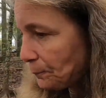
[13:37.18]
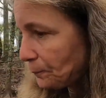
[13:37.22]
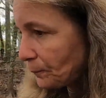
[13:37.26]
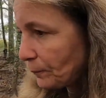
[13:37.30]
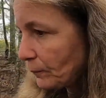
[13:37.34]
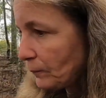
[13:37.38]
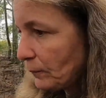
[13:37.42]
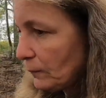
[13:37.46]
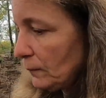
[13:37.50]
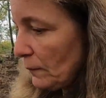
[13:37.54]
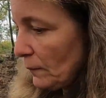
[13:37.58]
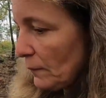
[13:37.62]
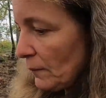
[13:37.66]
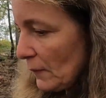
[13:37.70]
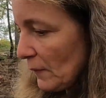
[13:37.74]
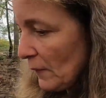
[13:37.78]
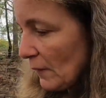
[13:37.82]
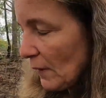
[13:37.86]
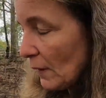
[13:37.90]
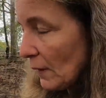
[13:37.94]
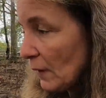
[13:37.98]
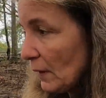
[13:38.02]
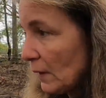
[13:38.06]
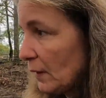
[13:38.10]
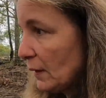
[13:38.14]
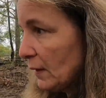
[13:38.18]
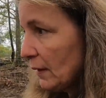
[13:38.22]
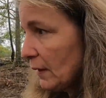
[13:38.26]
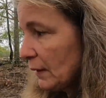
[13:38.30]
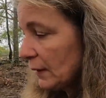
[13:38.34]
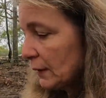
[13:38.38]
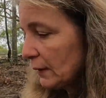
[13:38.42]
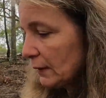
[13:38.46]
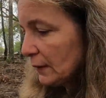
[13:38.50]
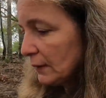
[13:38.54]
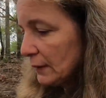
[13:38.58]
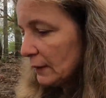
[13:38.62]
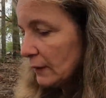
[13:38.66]

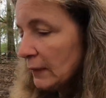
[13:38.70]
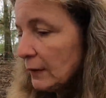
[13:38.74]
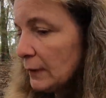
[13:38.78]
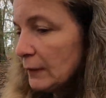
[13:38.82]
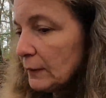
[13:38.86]
Nobody speaks.